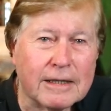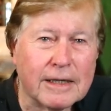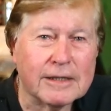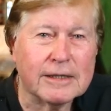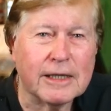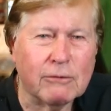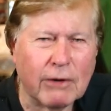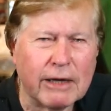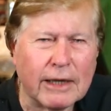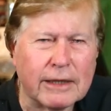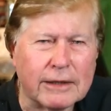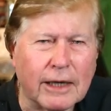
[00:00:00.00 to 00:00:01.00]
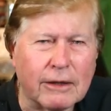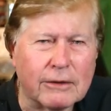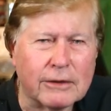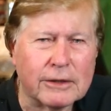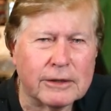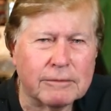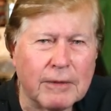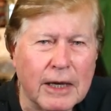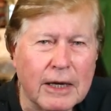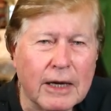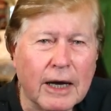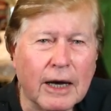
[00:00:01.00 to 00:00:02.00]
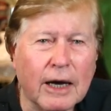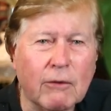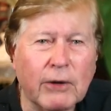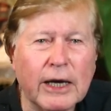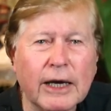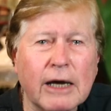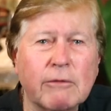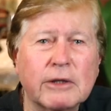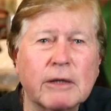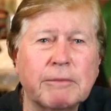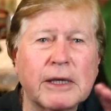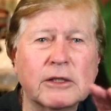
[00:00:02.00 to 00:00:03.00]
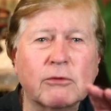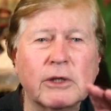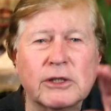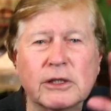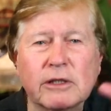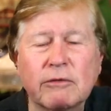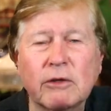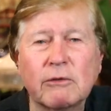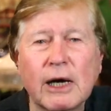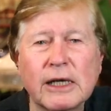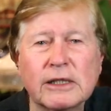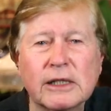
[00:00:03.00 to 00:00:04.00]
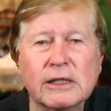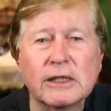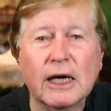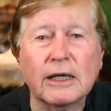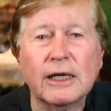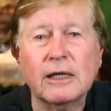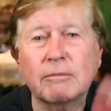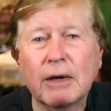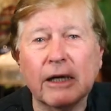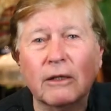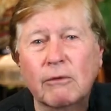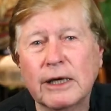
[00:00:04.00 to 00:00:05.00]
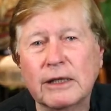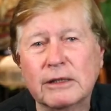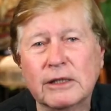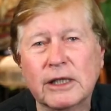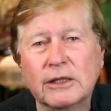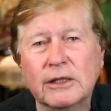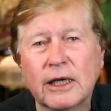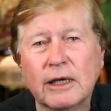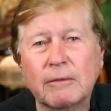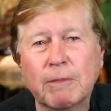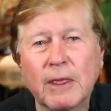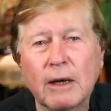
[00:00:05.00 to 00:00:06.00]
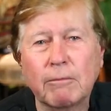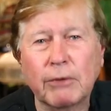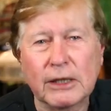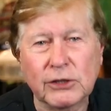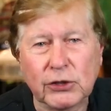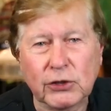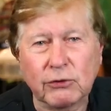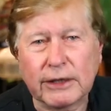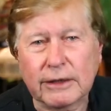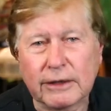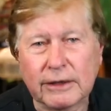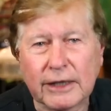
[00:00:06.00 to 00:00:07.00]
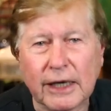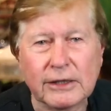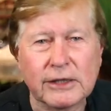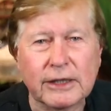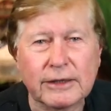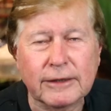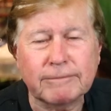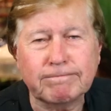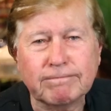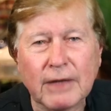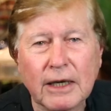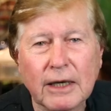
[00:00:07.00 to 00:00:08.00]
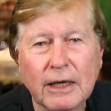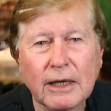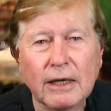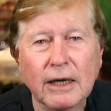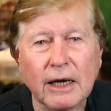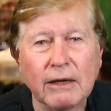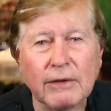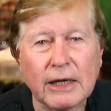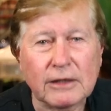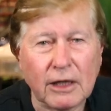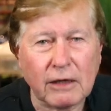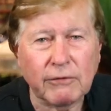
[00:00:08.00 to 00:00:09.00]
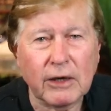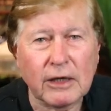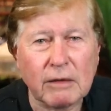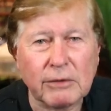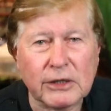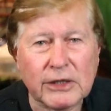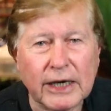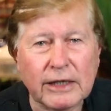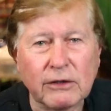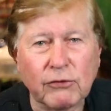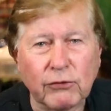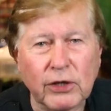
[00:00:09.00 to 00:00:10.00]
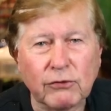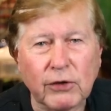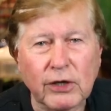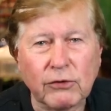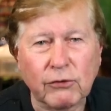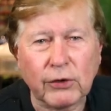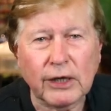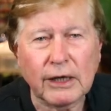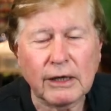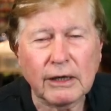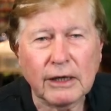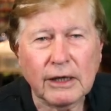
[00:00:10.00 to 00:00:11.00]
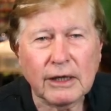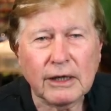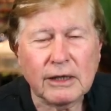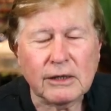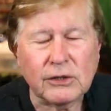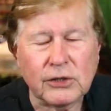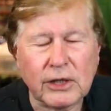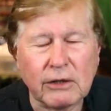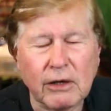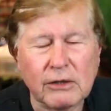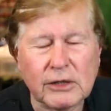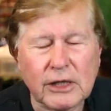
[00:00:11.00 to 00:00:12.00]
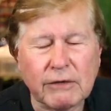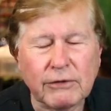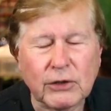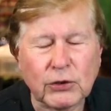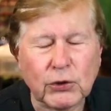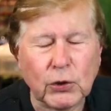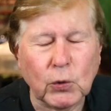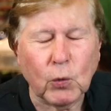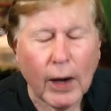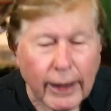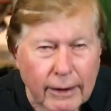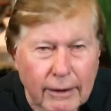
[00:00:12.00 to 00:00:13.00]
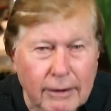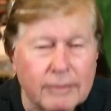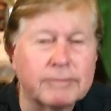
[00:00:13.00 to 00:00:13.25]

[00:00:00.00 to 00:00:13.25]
Let's see where that goes. We're here with the best wishes of the Rising Sun Inn, by the way, at 60 Bridge Street at Kensington. Their telephone number is 8333 0721.